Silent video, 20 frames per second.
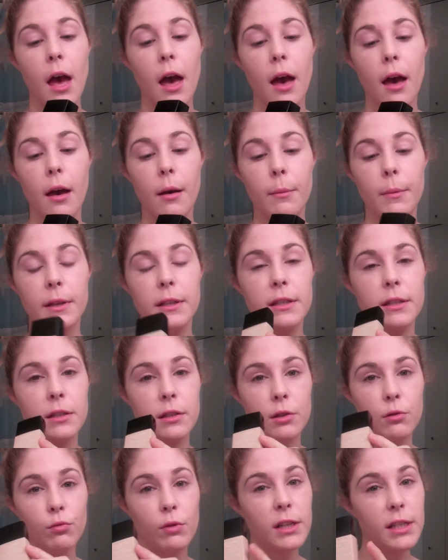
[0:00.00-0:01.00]

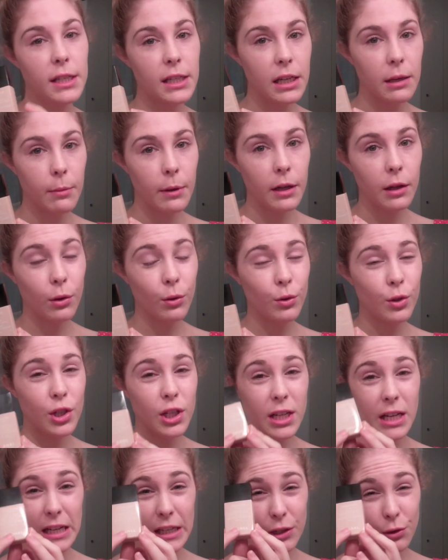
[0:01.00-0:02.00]
It's recently been
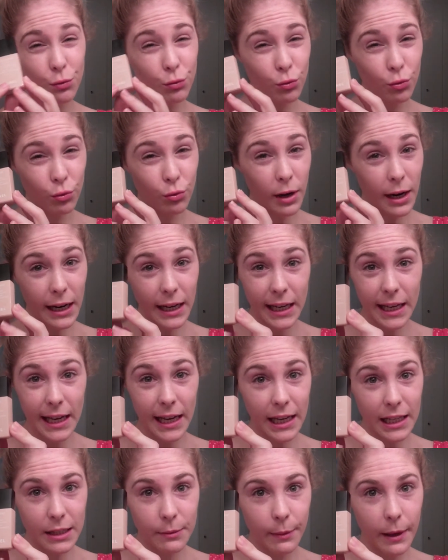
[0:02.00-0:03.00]
launched. It's
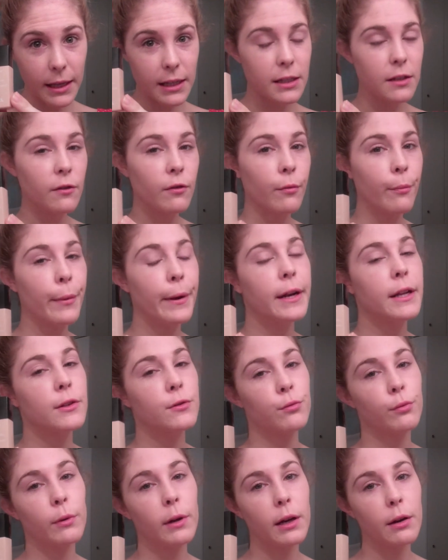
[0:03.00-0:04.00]
really expensive, but
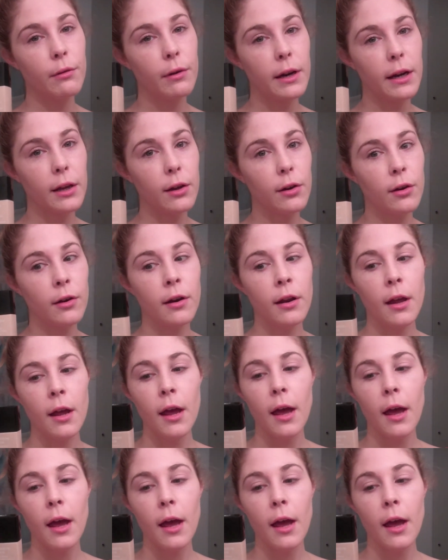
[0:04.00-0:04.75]
it's really good.